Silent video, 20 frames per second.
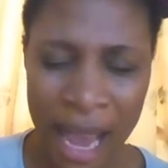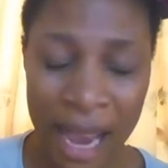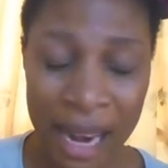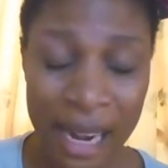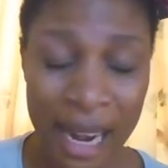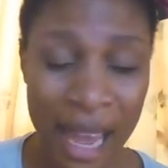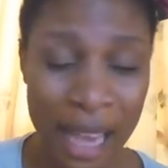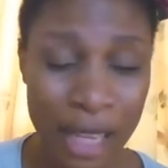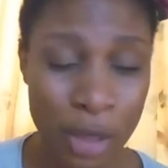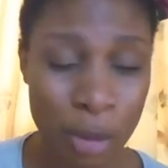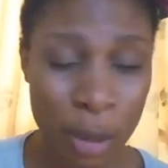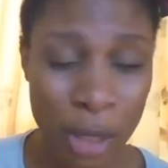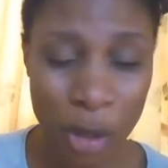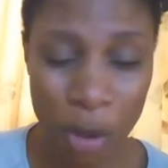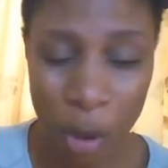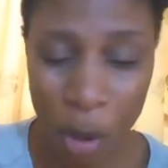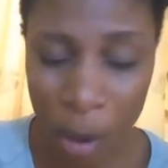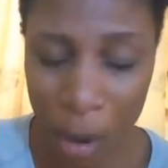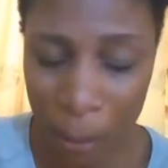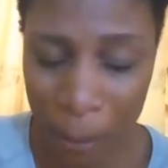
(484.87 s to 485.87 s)
And as we
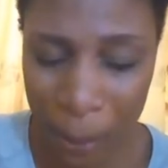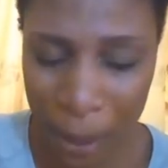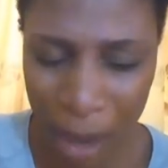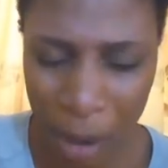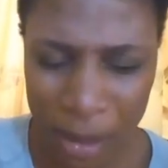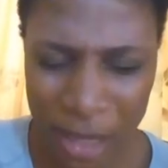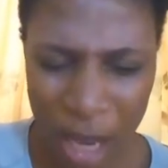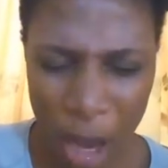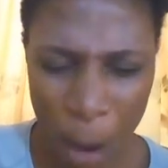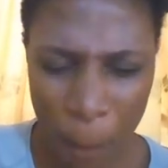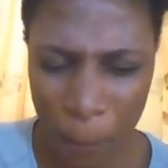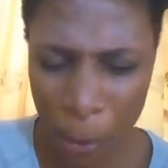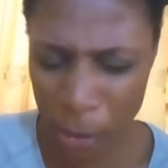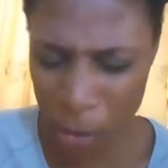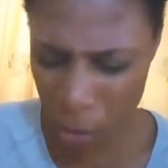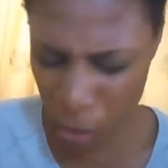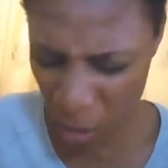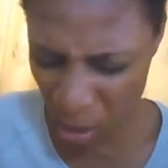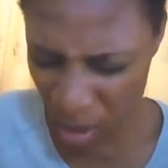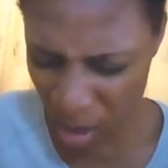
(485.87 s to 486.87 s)
go about, help
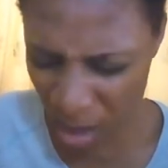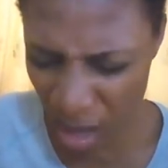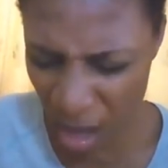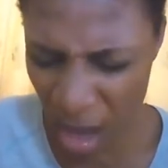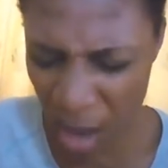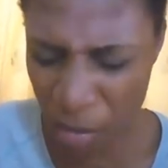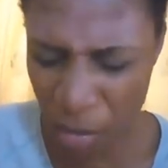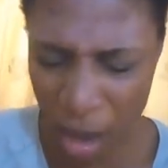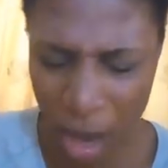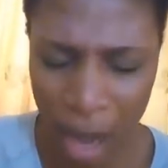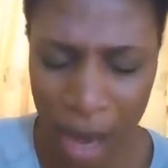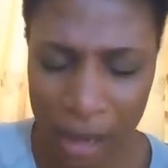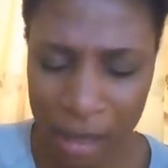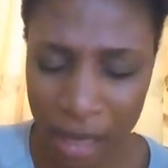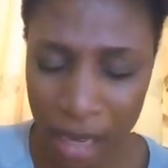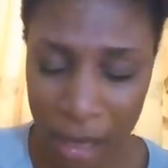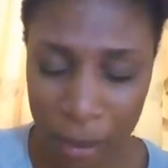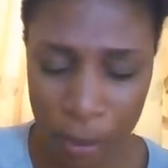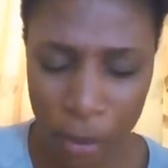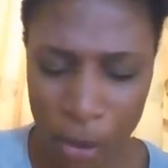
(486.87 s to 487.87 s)
us to love our
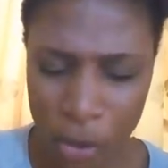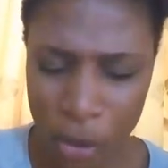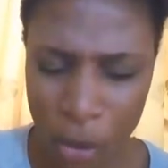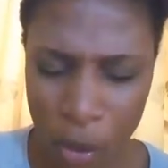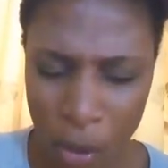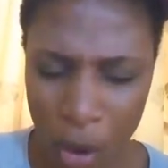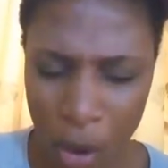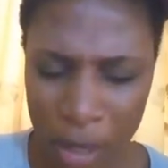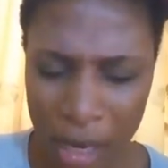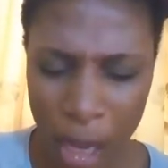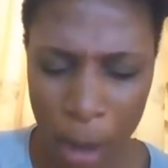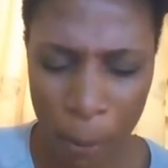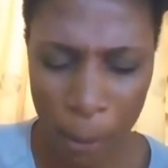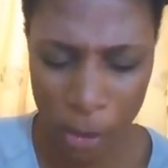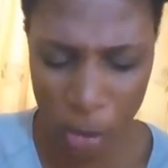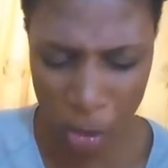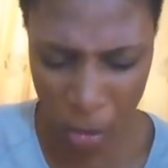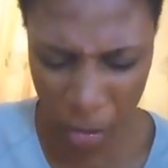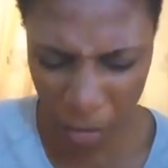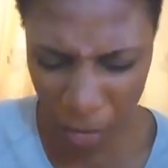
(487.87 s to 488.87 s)
neighbors, oh God. God. Help
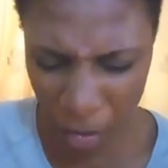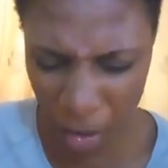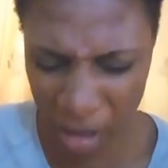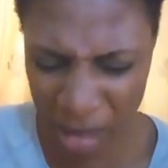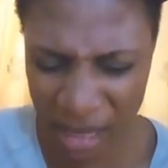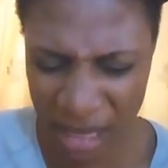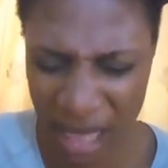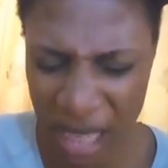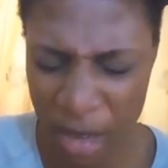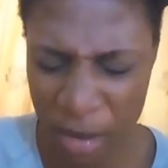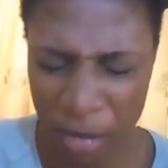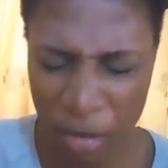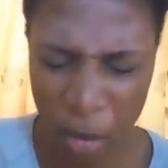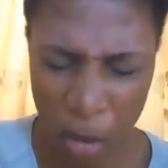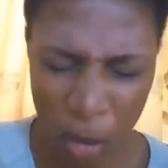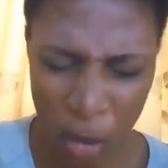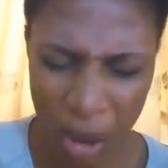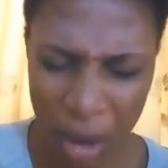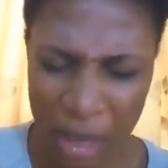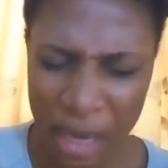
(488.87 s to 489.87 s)
us to forgive,
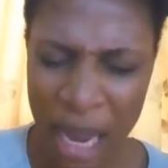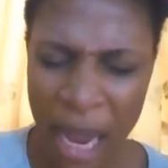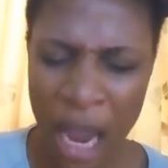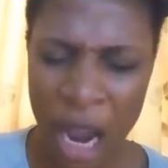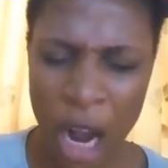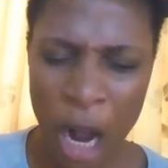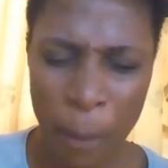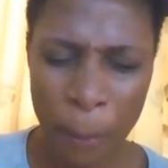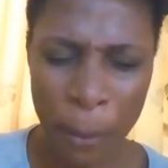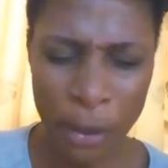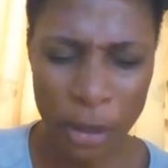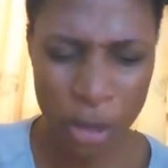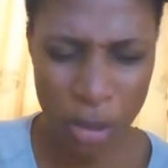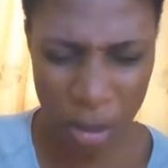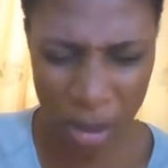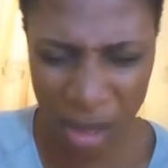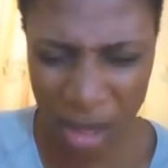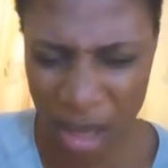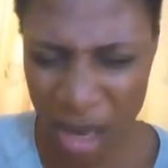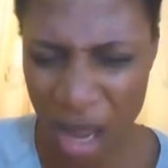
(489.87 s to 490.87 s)
oh God. Help us
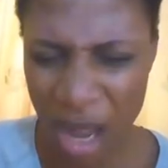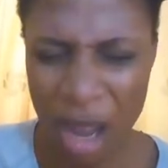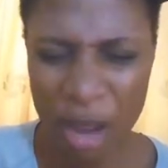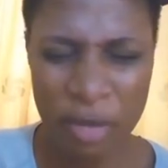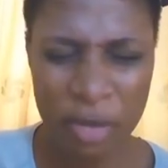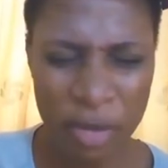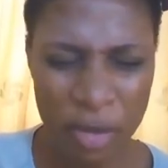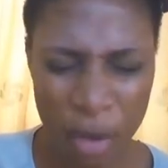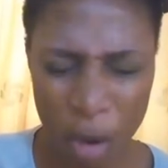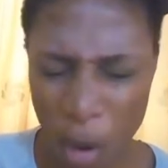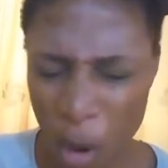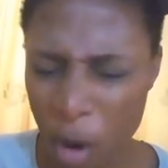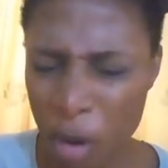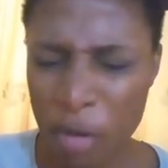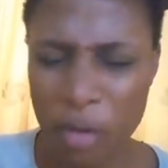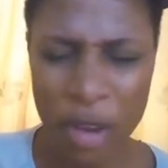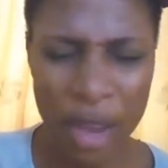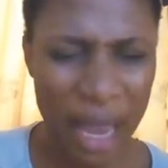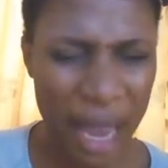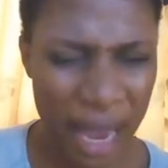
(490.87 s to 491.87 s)
to love
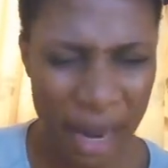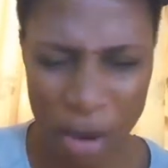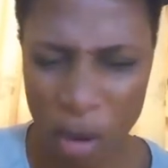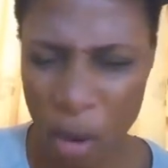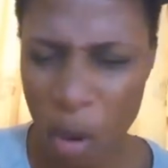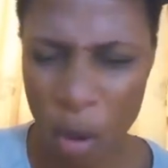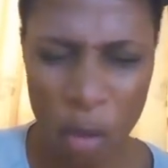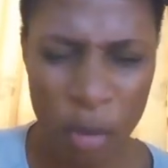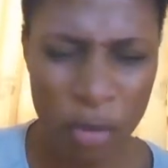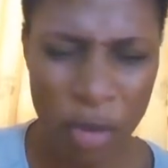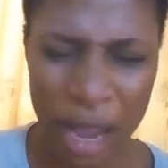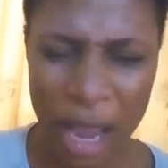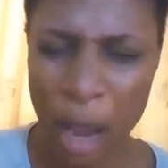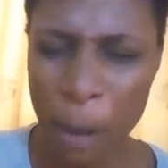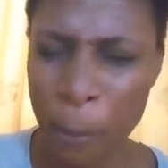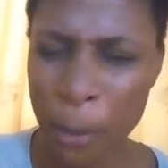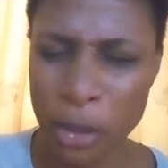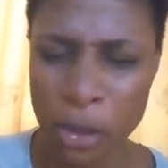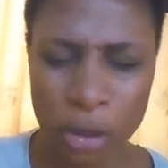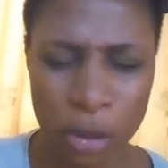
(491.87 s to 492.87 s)
over and over.
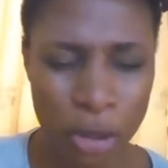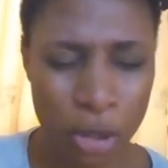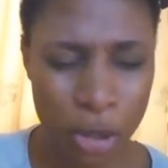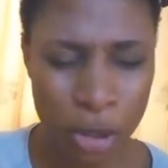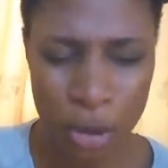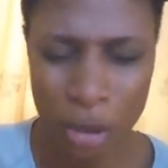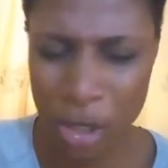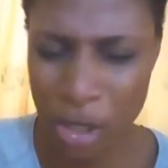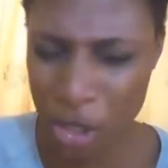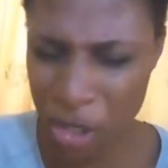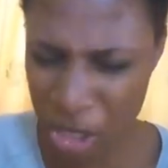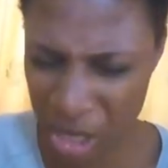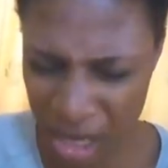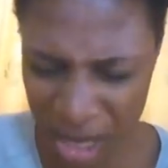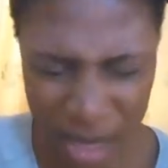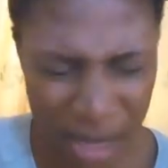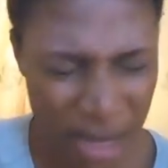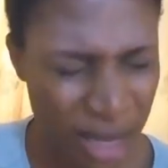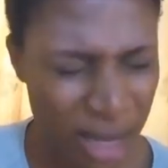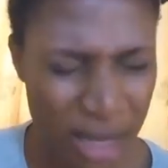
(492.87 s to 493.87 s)
Help us to choose
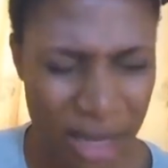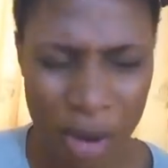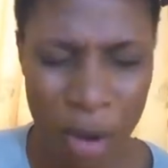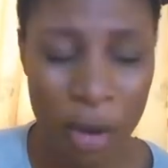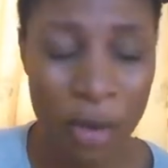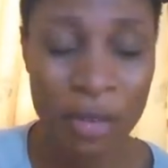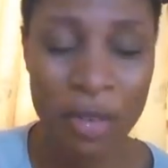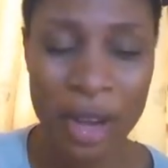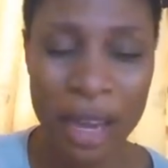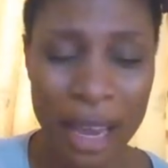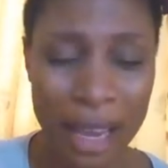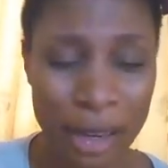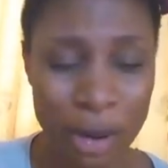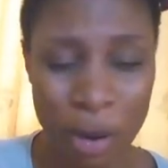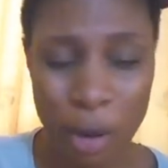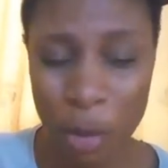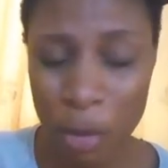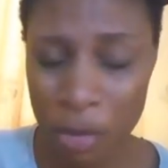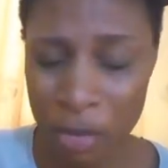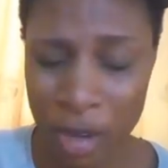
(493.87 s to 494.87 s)
Jesus over
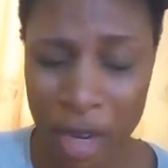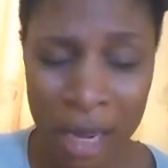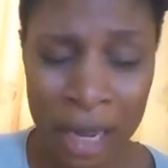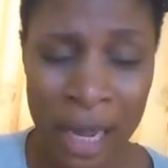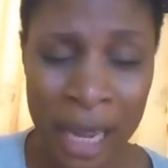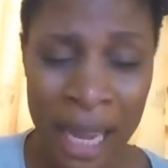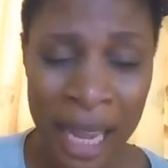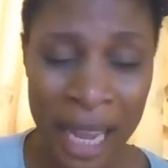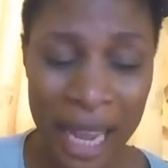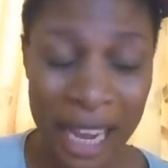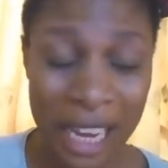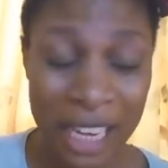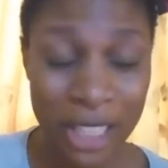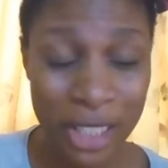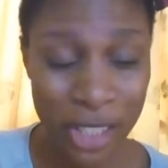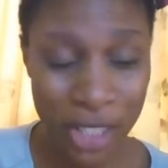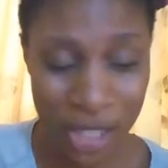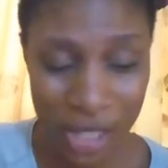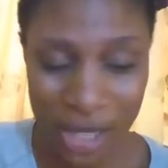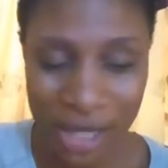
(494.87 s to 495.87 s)
and over
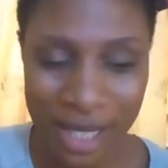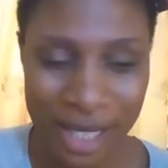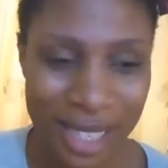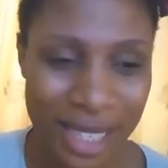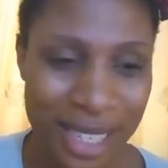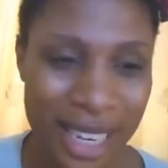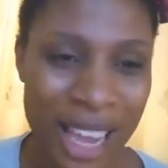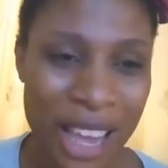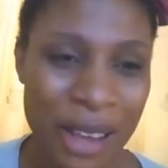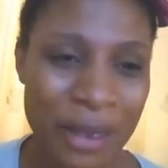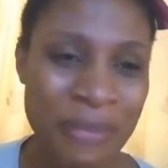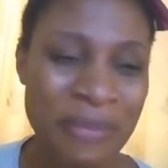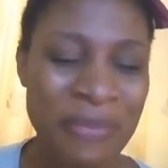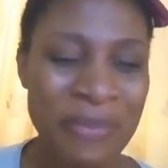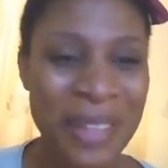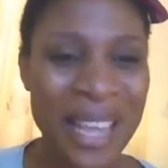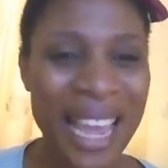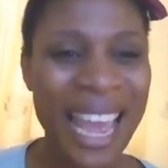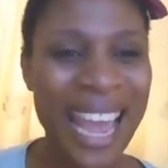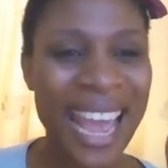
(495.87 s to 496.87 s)
in Jesus' name.
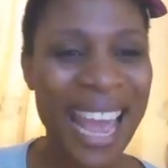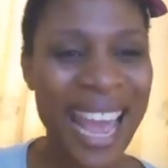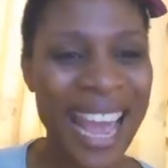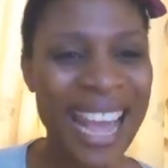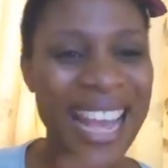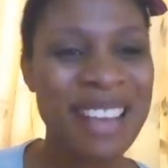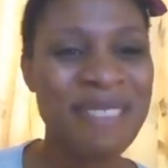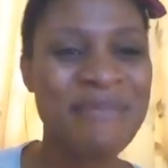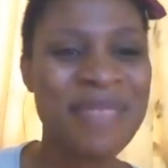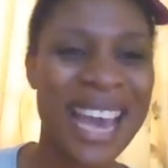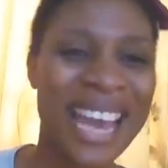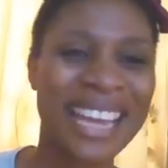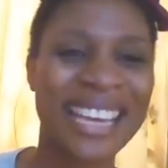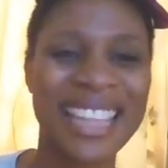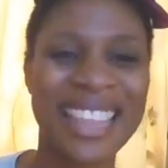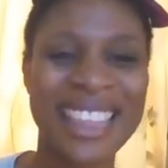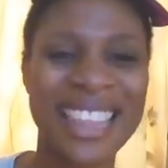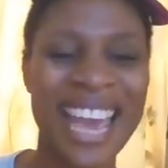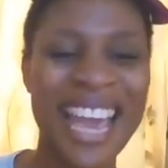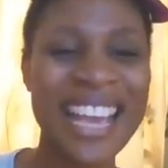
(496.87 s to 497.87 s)

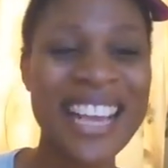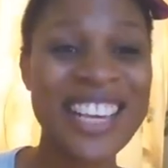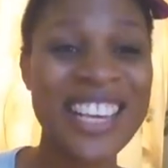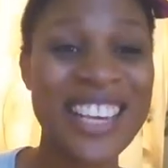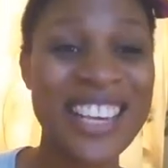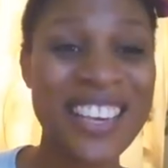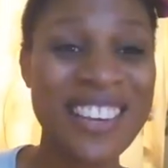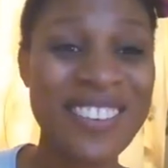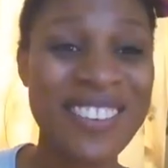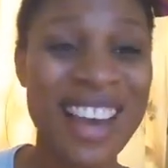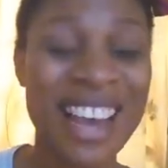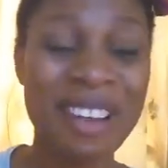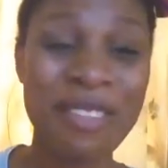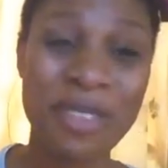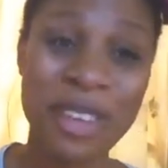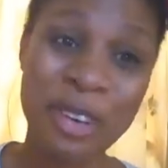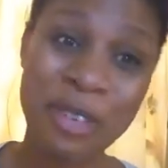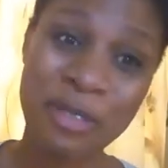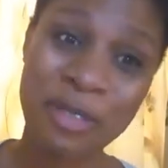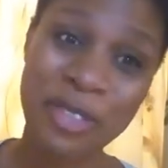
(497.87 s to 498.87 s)
Amen. Thank you and
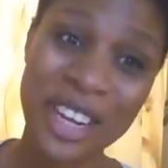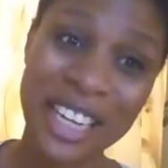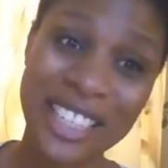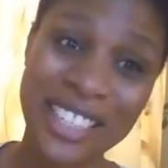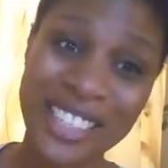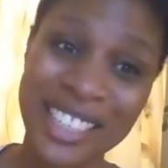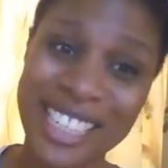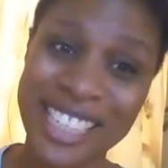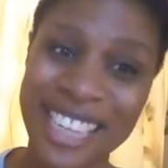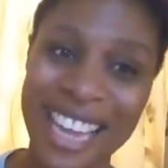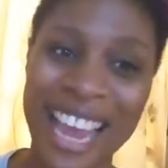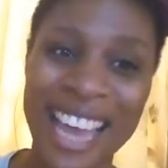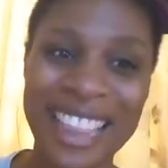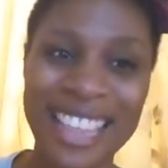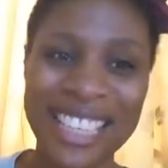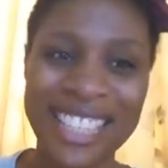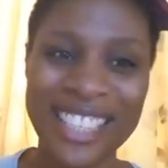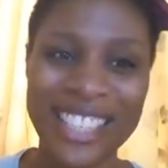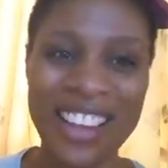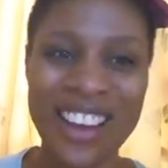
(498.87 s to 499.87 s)
feel free to share
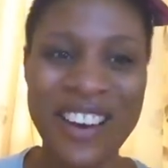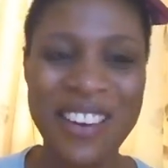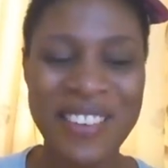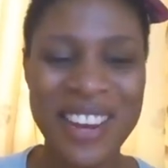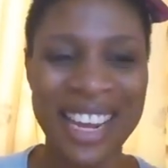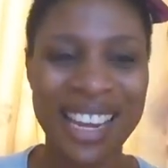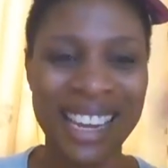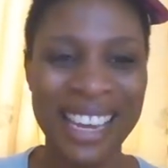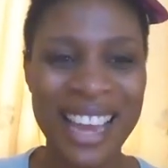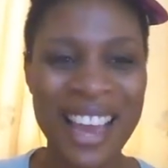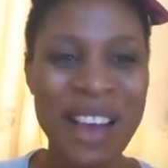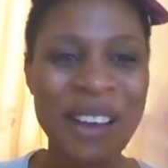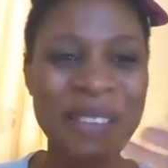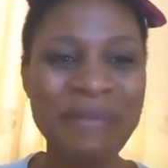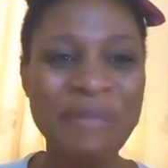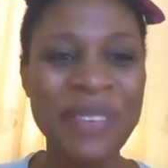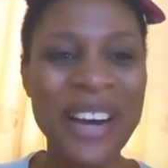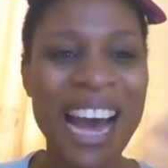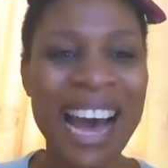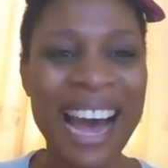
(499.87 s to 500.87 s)
the story.
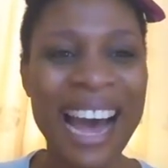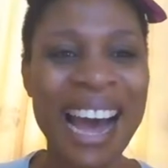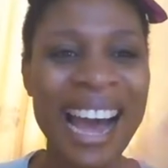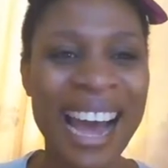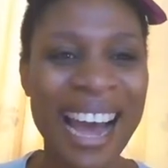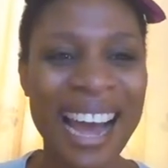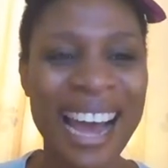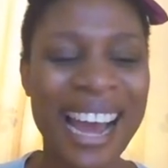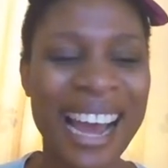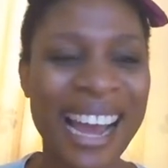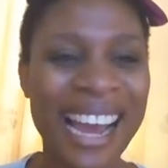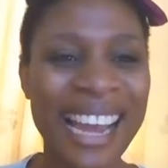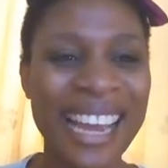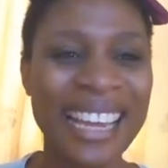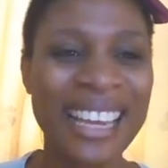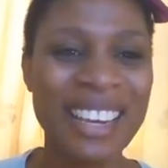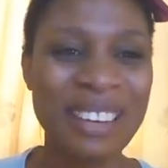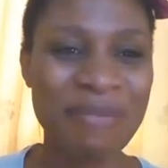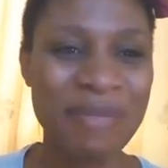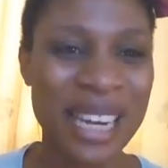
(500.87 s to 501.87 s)

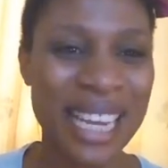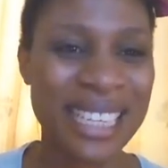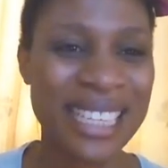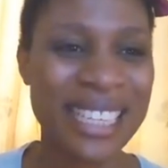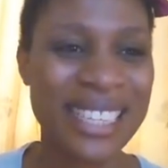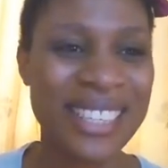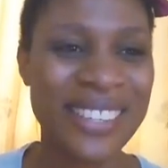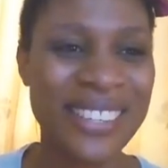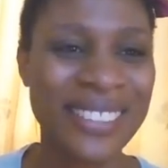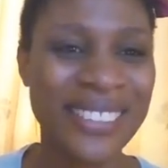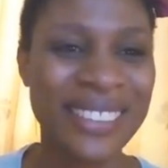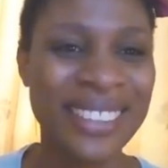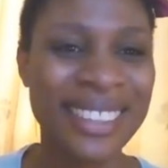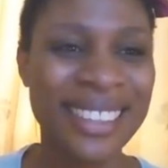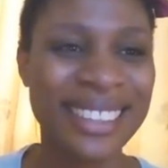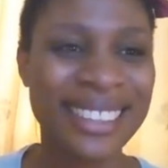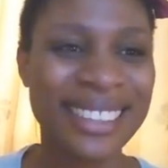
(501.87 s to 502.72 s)
Bye. God bless you.